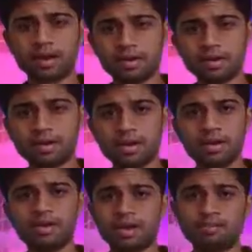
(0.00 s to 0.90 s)
and
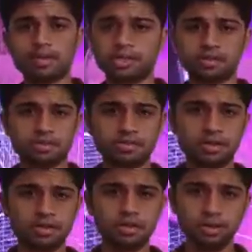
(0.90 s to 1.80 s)
any time
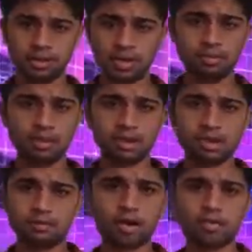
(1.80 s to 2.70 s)
dimensions can
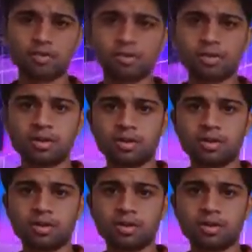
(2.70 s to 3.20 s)
be formed